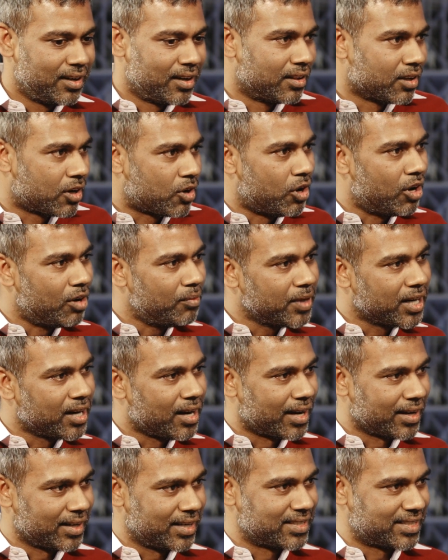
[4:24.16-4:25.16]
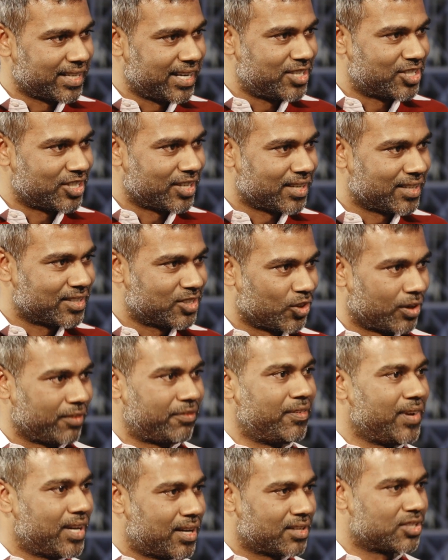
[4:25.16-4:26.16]
And the common line is aging. So
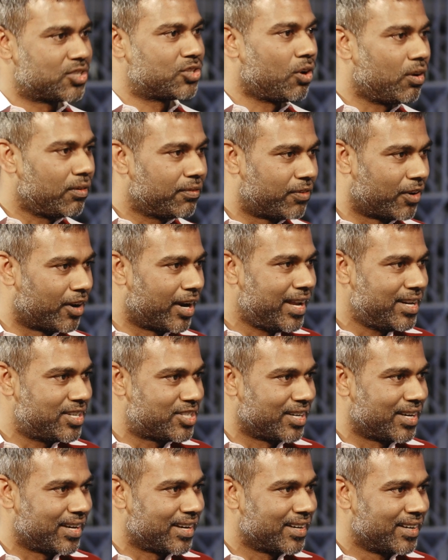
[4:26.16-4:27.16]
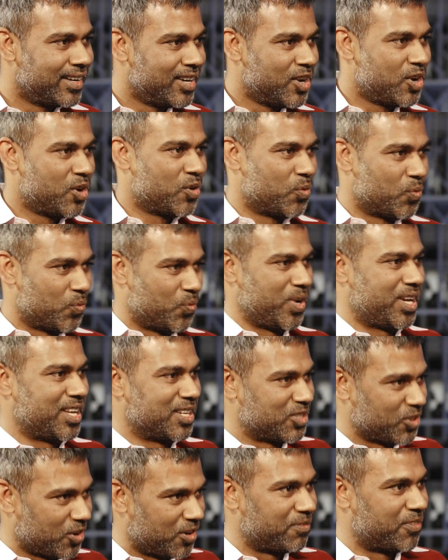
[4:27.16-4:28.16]
if we can solve for aging, we
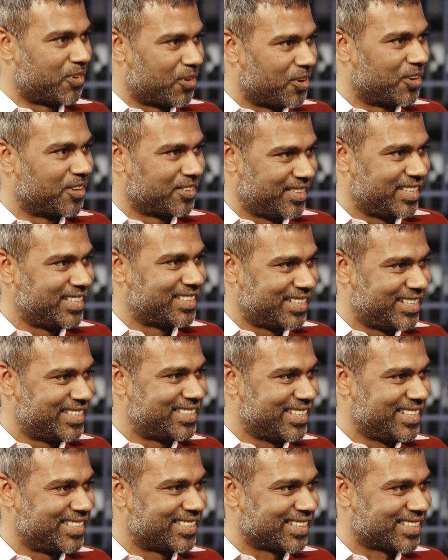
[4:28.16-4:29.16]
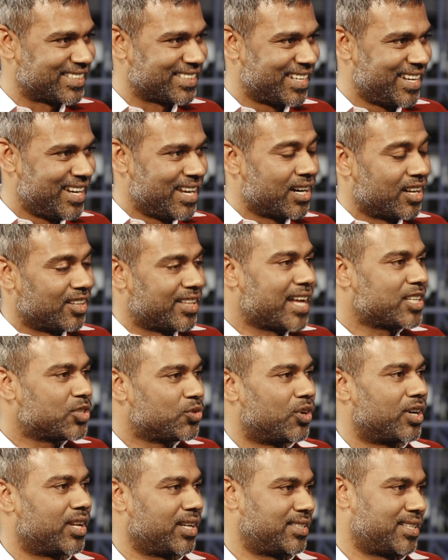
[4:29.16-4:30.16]
can solve for all of these diseases. Now that's
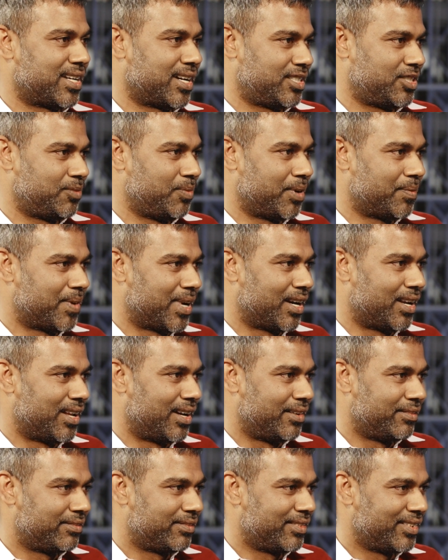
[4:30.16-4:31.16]
what excites me about Life.